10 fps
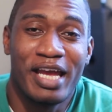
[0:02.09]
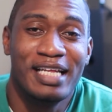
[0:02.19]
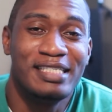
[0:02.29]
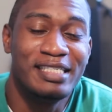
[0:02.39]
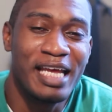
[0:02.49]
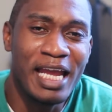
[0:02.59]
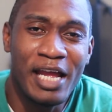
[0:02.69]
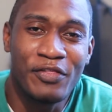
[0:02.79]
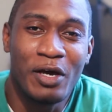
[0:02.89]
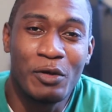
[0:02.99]
and today
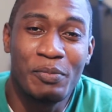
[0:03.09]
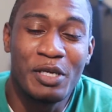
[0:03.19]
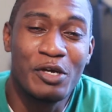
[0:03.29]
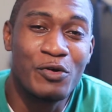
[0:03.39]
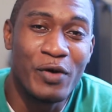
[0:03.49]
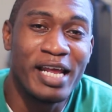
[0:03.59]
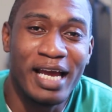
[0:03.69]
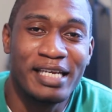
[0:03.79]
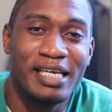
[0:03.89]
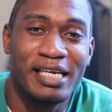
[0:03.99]
I thought it would be a great
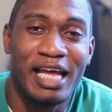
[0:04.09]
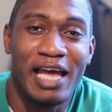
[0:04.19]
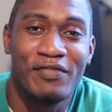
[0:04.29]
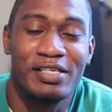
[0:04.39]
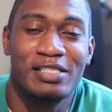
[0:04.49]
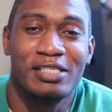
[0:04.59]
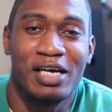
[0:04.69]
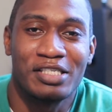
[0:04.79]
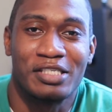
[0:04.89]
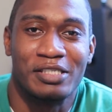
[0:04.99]
idea to have a
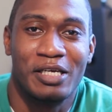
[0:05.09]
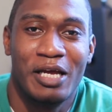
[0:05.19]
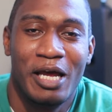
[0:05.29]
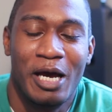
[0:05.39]
discussion